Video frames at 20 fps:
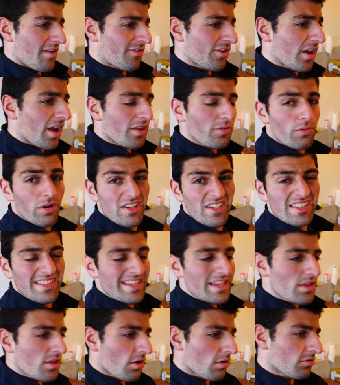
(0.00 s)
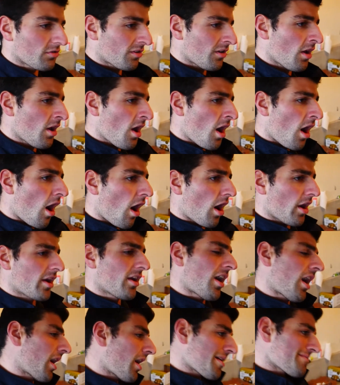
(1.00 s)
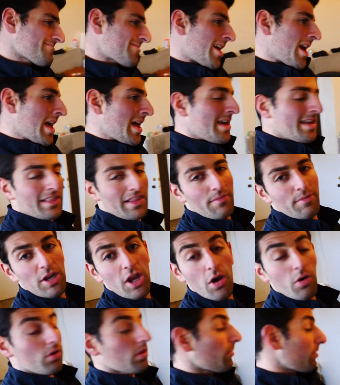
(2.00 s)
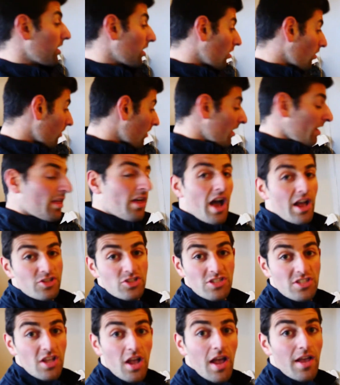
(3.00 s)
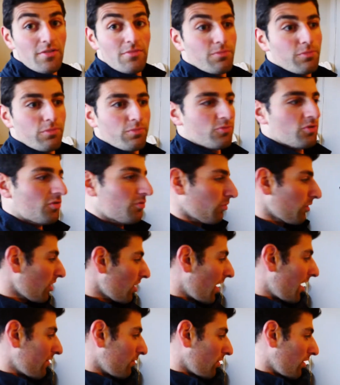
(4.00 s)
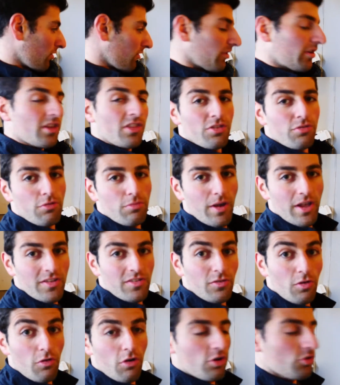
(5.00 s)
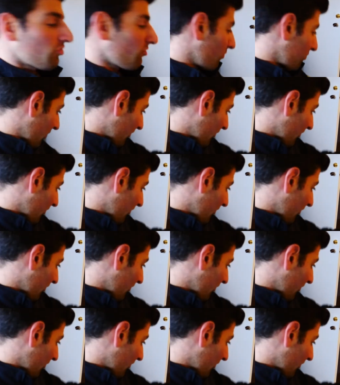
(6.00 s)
If you guys want to see those on, let me know. I just realized when I was looking through my storage to